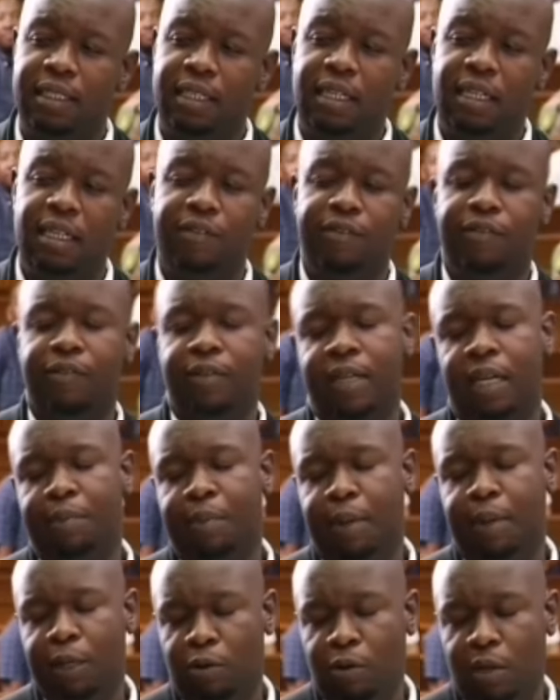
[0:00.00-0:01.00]
Did he
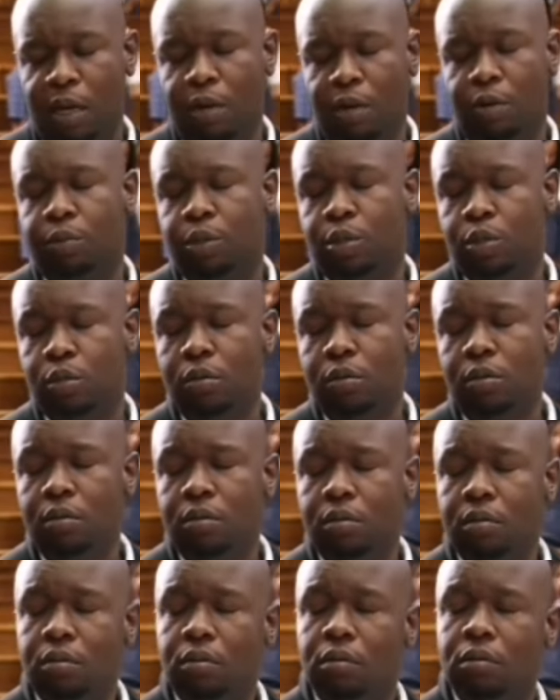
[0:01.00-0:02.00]
leave that particular room
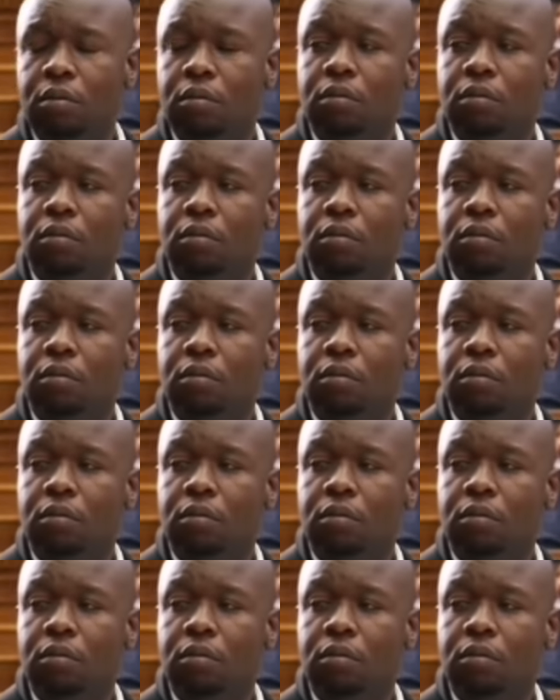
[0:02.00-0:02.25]
too?